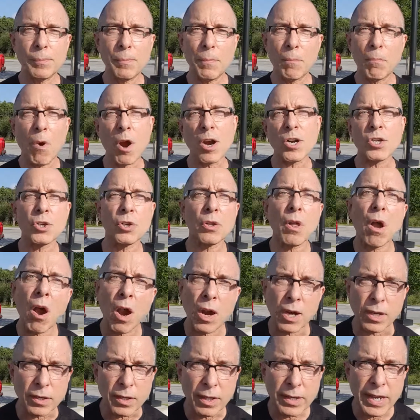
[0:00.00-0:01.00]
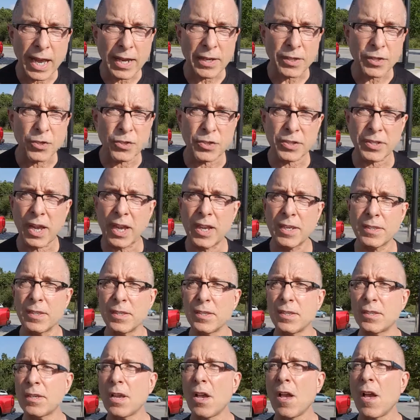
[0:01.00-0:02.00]
martial art
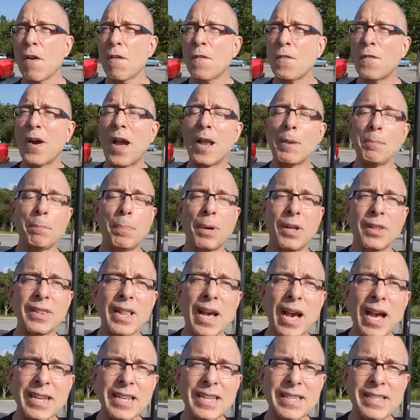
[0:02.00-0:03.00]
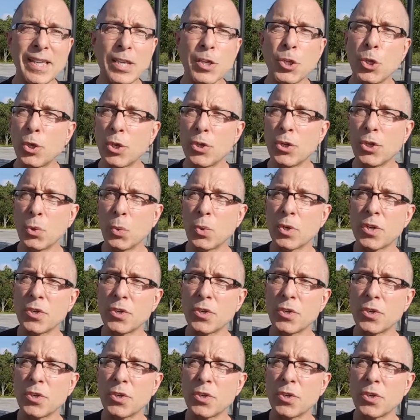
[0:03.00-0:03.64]
exercises. Find Pilates that you can do